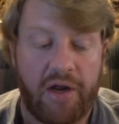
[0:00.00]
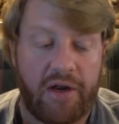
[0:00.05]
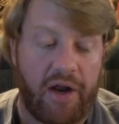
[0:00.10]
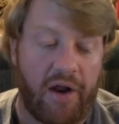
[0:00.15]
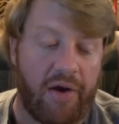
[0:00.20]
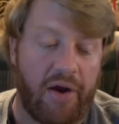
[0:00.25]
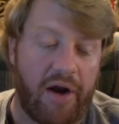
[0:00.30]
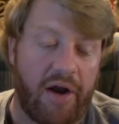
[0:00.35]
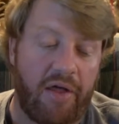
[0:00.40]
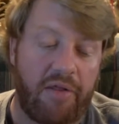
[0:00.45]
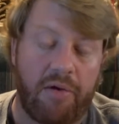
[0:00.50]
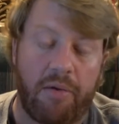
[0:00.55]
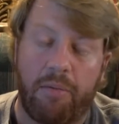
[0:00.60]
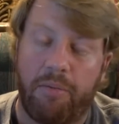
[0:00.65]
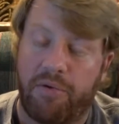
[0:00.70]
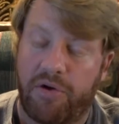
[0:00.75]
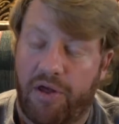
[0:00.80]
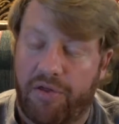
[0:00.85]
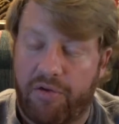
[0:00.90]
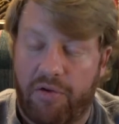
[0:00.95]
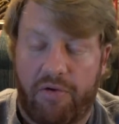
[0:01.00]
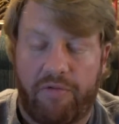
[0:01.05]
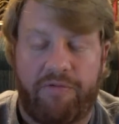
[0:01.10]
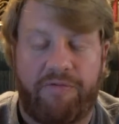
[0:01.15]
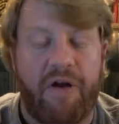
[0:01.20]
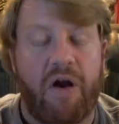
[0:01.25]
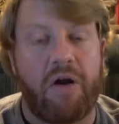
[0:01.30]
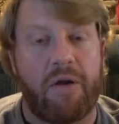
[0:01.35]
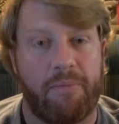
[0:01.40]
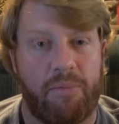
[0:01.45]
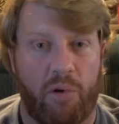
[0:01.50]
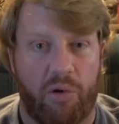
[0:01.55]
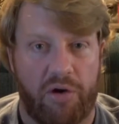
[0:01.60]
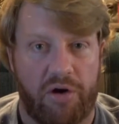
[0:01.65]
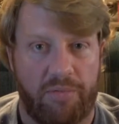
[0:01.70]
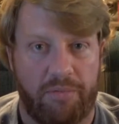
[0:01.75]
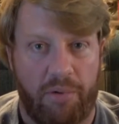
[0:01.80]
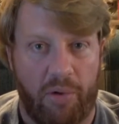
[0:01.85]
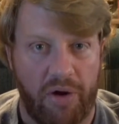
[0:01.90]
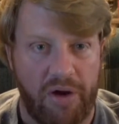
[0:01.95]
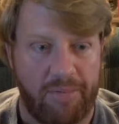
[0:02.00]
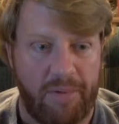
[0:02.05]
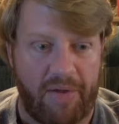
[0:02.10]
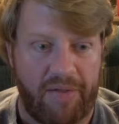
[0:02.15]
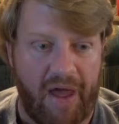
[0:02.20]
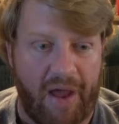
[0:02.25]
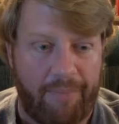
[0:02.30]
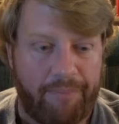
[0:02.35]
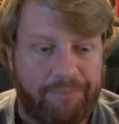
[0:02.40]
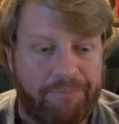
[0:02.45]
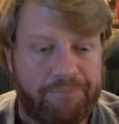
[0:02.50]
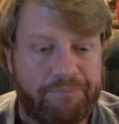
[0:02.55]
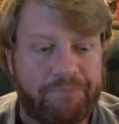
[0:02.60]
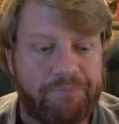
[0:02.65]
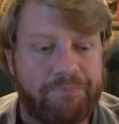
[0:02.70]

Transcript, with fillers: Now, another another very important point about that